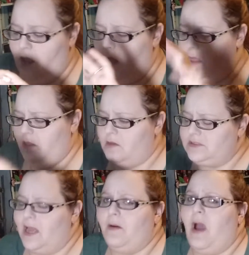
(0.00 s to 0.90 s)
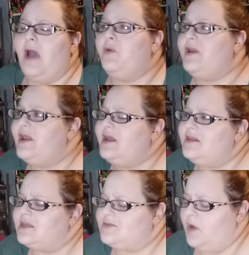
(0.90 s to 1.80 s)
long time. Where did I get
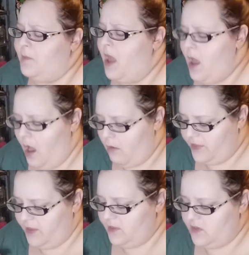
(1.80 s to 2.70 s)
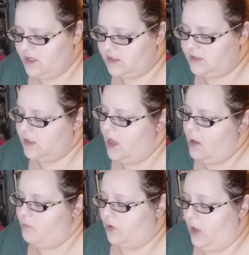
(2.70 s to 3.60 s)
this from? Oh, I think this
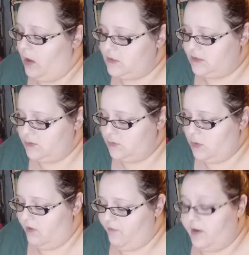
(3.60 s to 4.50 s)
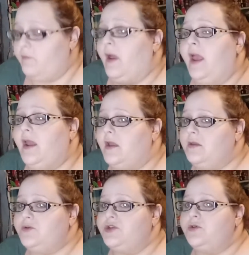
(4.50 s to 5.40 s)
belong to a friend of mine on
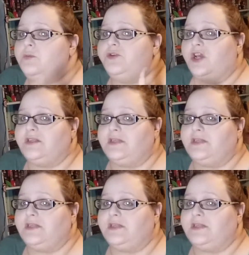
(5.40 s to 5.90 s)
YouTube, Just